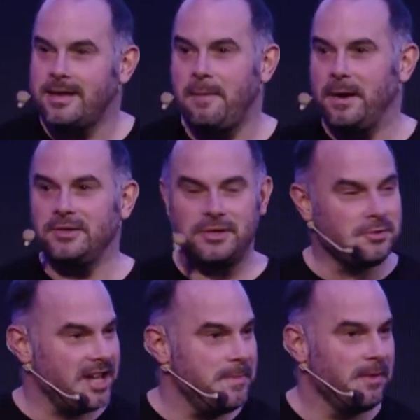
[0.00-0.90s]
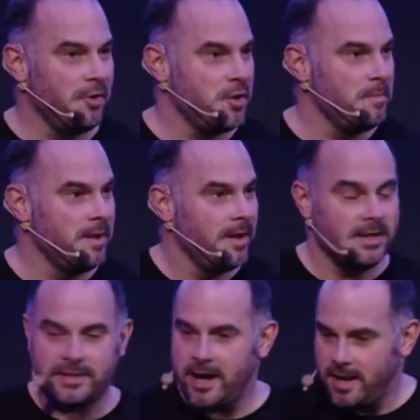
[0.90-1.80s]
Get a bunch of your team in the room
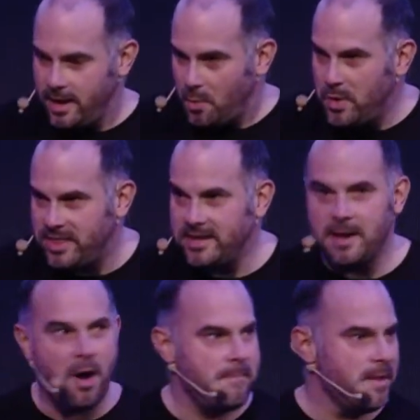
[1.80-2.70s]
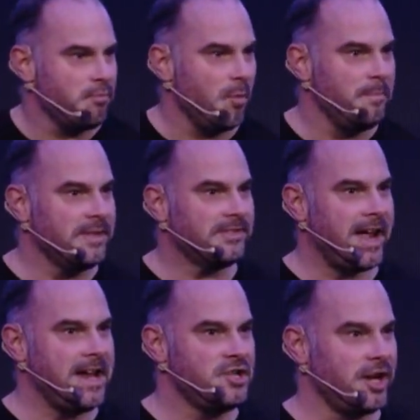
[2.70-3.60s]
and say, we think there might be a problem in
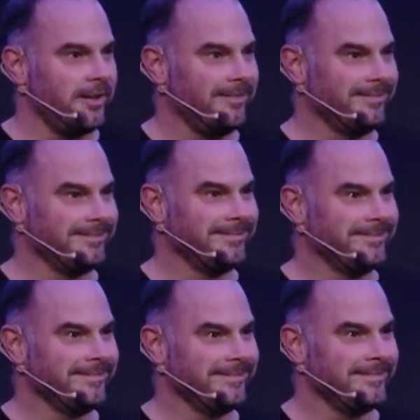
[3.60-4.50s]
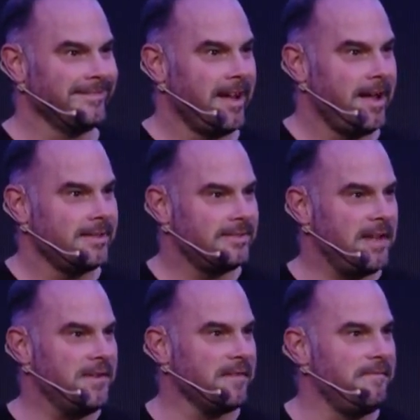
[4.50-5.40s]
staging. See
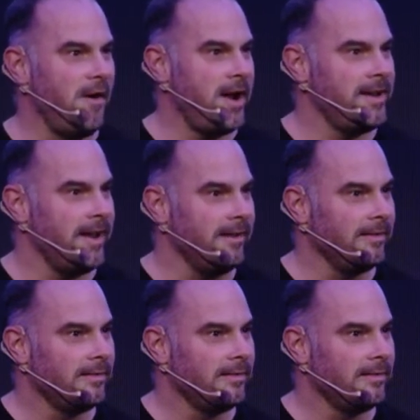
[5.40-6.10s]
if you can find it.